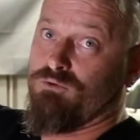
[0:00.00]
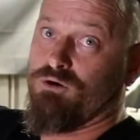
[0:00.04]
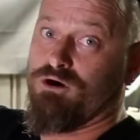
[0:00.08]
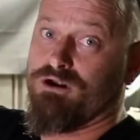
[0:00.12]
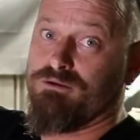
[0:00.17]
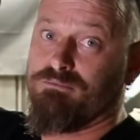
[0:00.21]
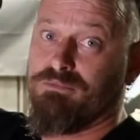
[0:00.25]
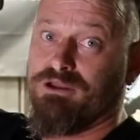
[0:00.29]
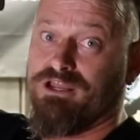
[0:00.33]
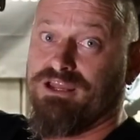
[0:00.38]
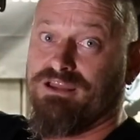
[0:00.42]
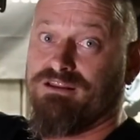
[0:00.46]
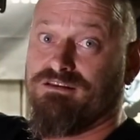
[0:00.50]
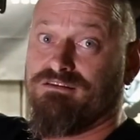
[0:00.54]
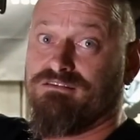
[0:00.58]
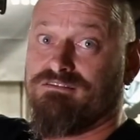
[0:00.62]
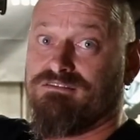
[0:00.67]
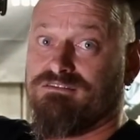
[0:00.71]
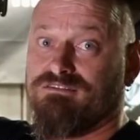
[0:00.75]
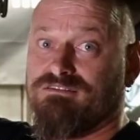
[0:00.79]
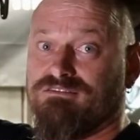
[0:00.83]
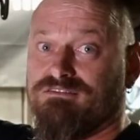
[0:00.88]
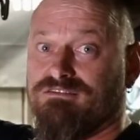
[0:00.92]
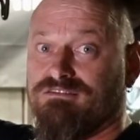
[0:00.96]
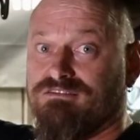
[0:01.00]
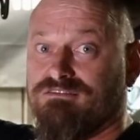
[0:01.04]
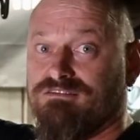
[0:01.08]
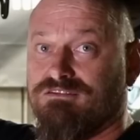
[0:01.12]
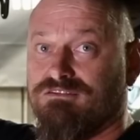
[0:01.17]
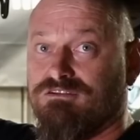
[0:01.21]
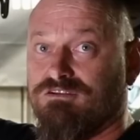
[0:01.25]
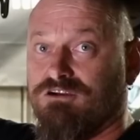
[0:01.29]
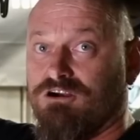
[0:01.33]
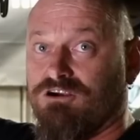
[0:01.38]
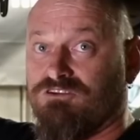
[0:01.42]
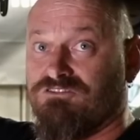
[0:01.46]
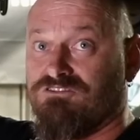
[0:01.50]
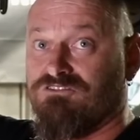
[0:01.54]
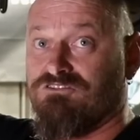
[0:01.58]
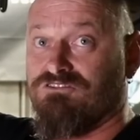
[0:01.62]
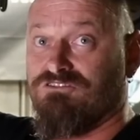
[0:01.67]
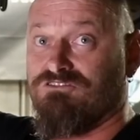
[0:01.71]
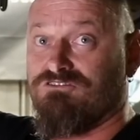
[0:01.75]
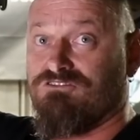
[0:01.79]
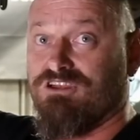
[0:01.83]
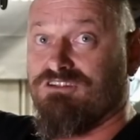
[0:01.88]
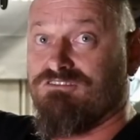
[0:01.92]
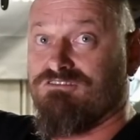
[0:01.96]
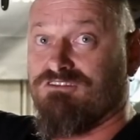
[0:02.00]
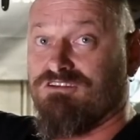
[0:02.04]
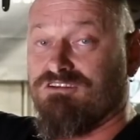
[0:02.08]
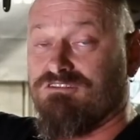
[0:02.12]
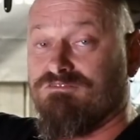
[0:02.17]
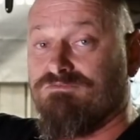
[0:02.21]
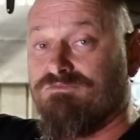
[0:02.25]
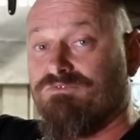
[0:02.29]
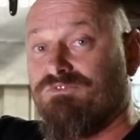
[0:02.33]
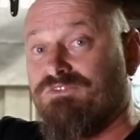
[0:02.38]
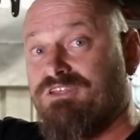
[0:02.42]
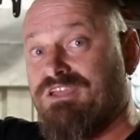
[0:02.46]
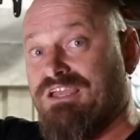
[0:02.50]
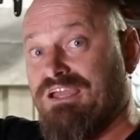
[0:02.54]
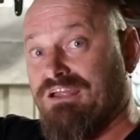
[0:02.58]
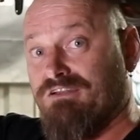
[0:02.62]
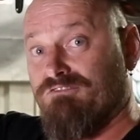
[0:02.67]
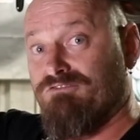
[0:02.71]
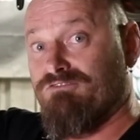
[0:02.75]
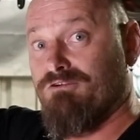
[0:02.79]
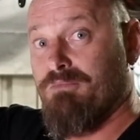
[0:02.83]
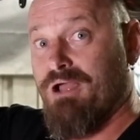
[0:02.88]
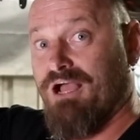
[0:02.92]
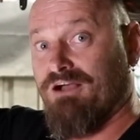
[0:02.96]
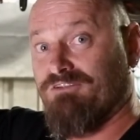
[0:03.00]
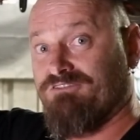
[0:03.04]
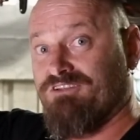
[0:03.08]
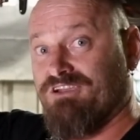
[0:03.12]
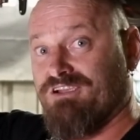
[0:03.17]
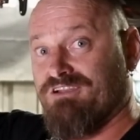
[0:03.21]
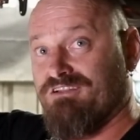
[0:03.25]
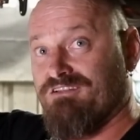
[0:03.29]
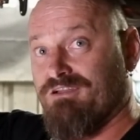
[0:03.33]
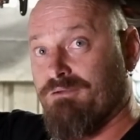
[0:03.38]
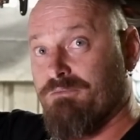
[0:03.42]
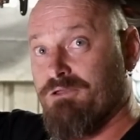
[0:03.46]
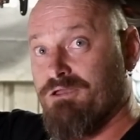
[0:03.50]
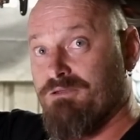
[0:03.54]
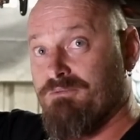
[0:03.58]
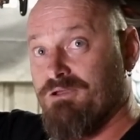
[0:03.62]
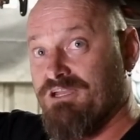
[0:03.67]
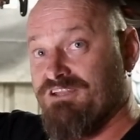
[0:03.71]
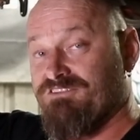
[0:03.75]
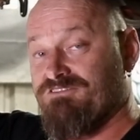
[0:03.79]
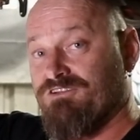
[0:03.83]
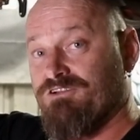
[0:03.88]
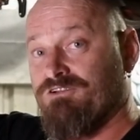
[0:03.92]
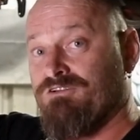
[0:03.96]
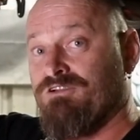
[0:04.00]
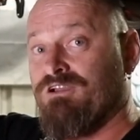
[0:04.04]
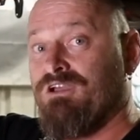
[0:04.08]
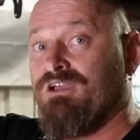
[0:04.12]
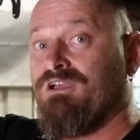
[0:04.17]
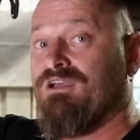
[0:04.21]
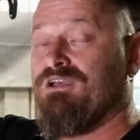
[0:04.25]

wideband oxygen sensor kit from Haltech, a WB2.